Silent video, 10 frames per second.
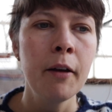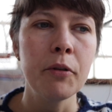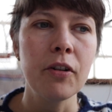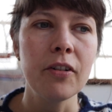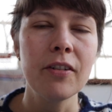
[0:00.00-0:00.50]

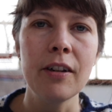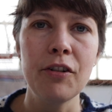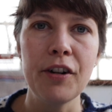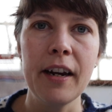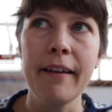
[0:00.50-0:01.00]
but
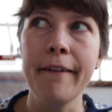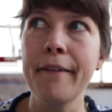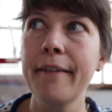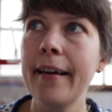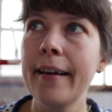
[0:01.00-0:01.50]
considering
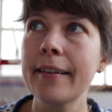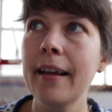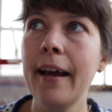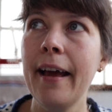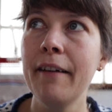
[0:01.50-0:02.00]
that
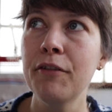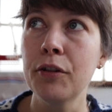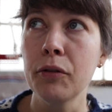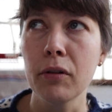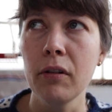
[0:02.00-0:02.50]
I have a
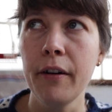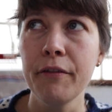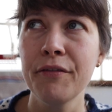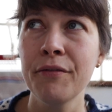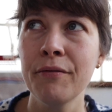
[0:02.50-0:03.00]
total
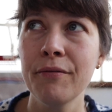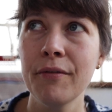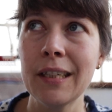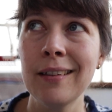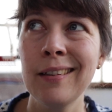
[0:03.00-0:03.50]
of
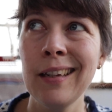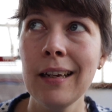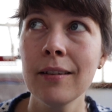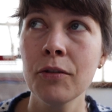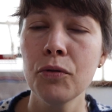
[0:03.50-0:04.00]

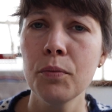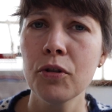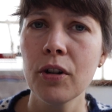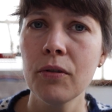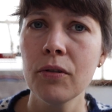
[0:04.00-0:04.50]
6 group
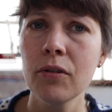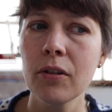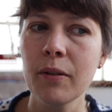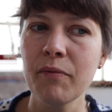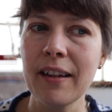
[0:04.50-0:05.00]
shows
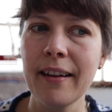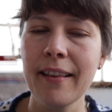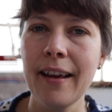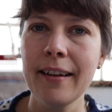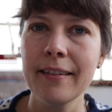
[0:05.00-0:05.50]
or something
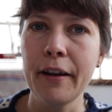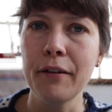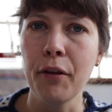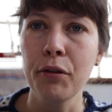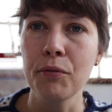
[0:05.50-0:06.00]
like that,
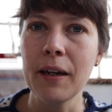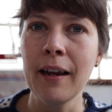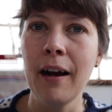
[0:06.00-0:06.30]
and 3